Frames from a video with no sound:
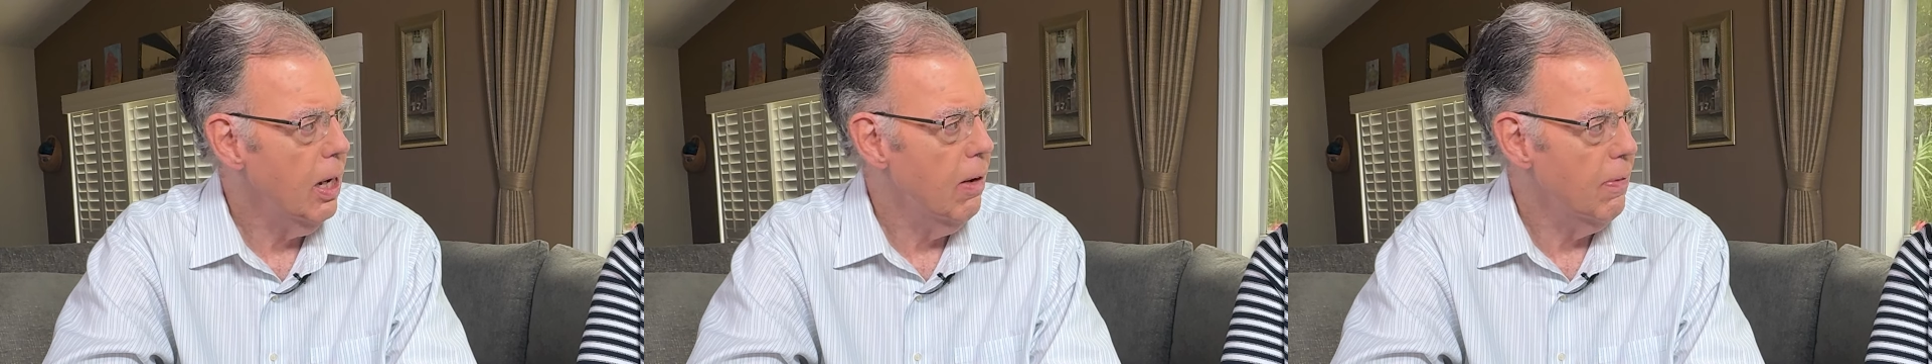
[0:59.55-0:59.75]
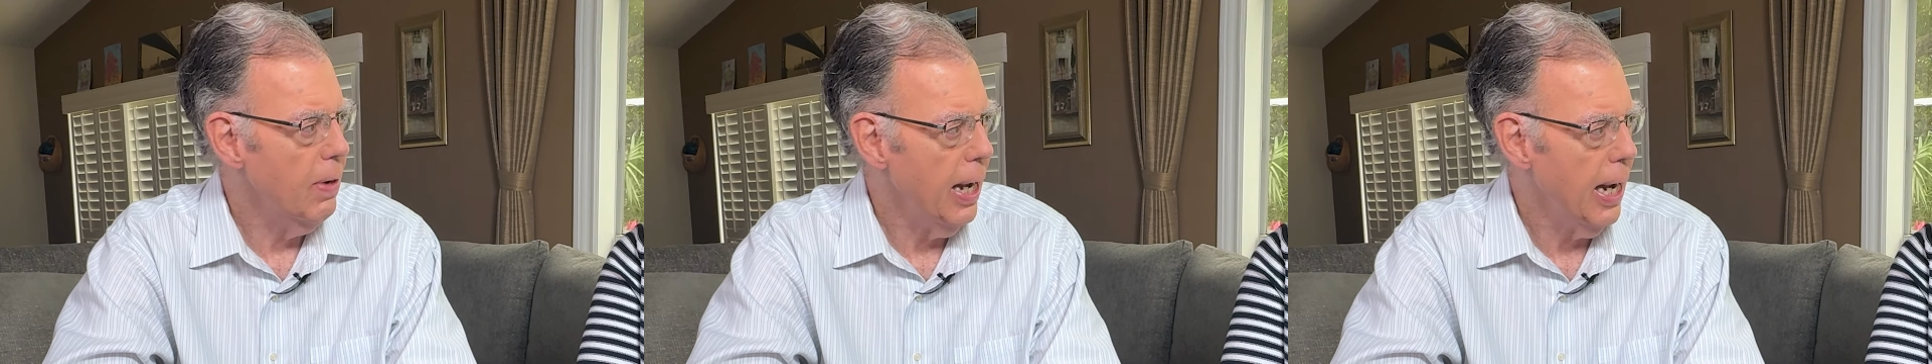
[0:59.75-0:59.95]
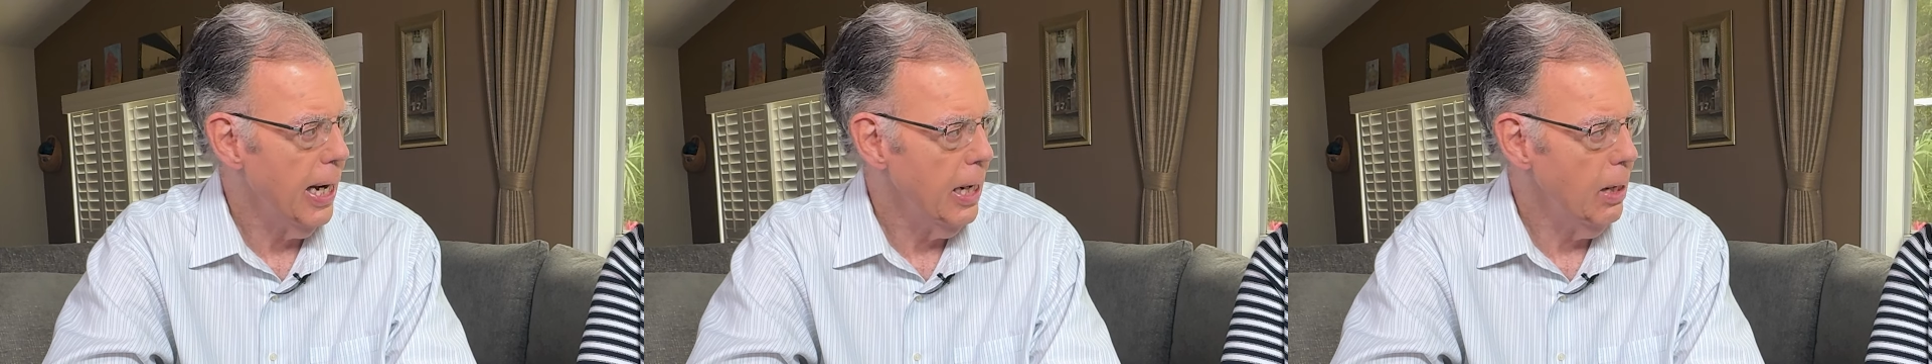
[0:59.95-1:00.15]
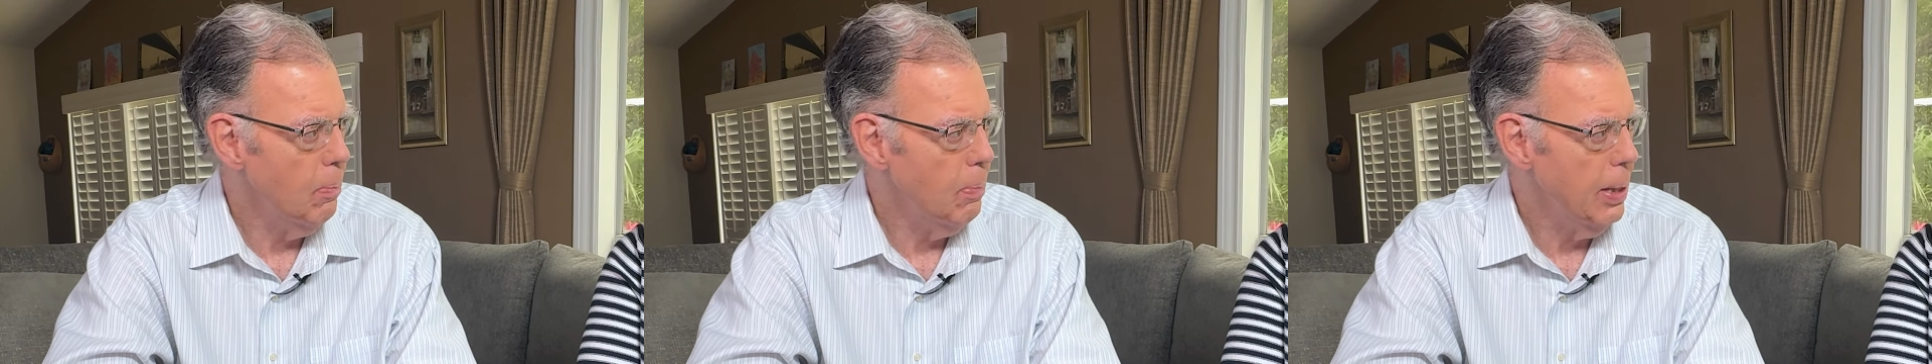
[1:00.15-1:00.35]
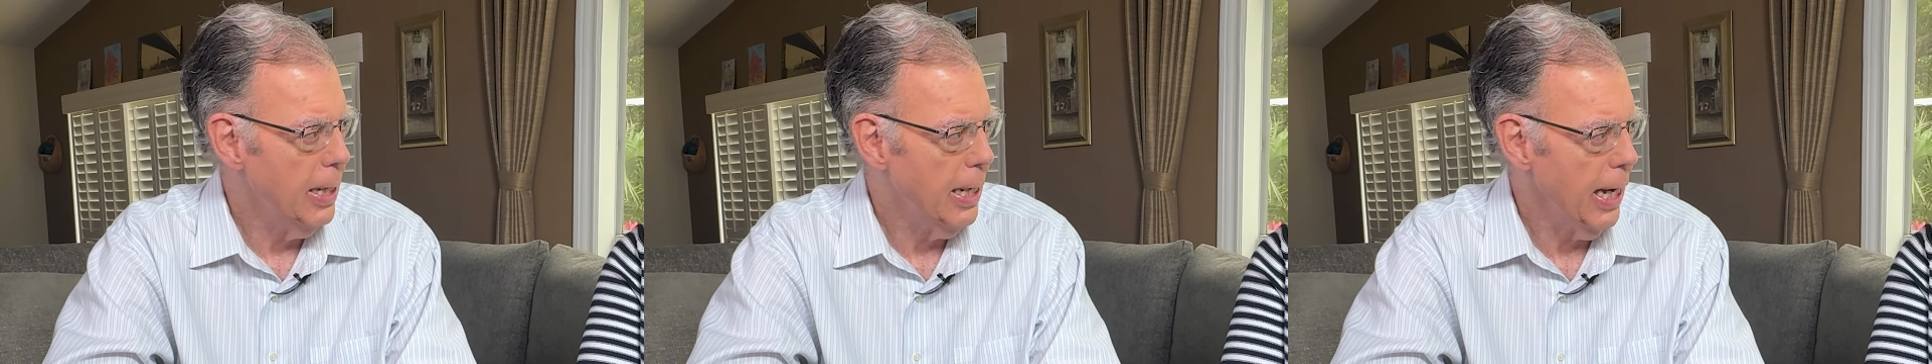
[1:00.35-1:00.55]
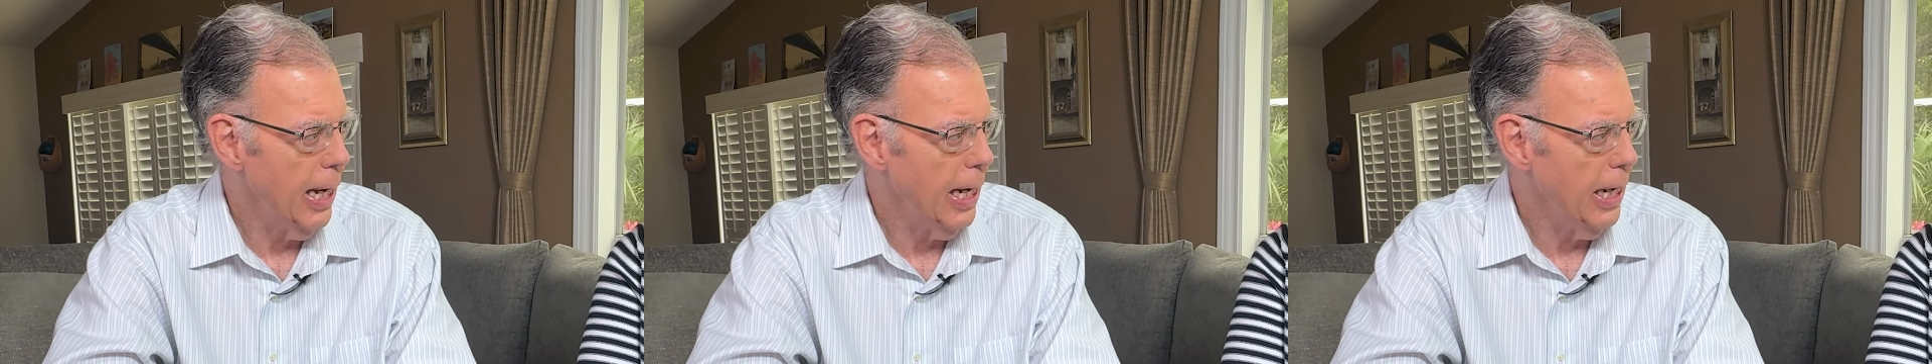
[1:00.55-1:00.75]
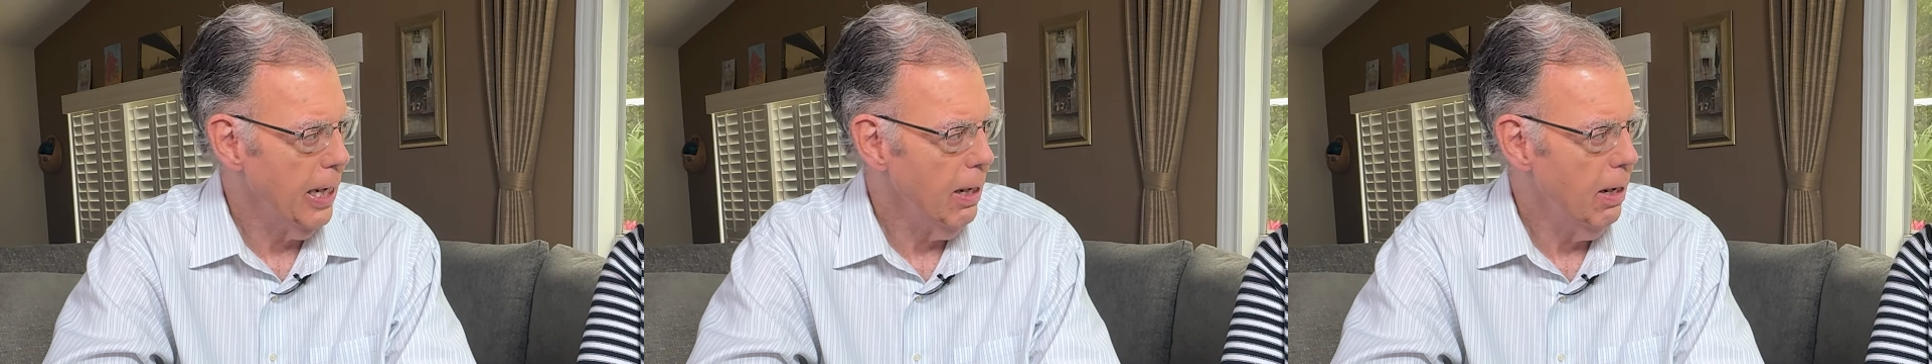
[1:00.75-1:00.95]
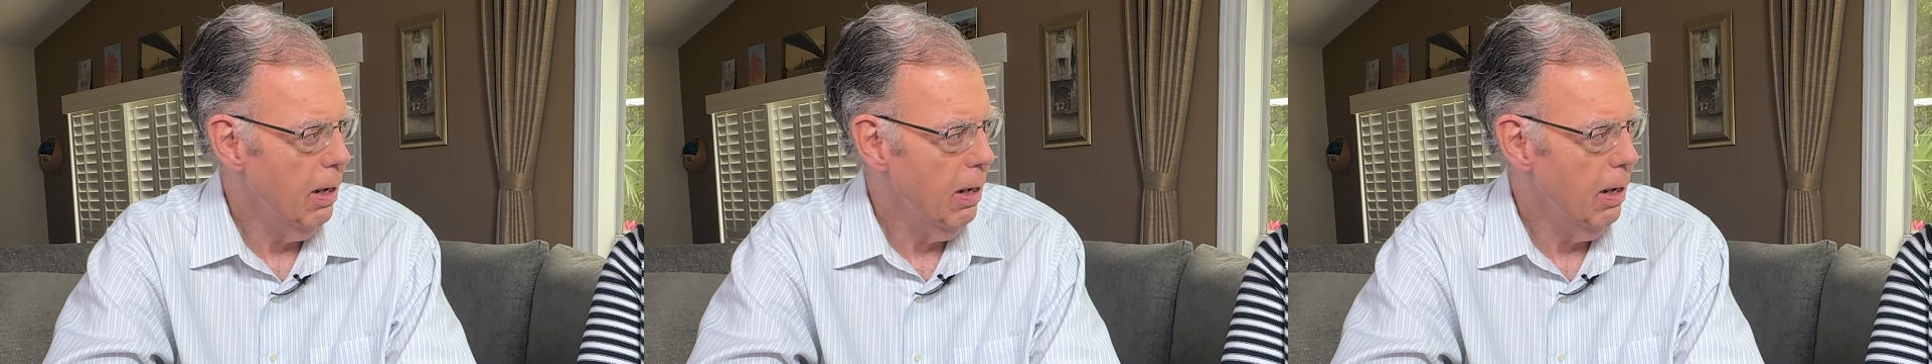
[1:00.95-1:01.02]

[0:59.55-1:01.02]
of AMPK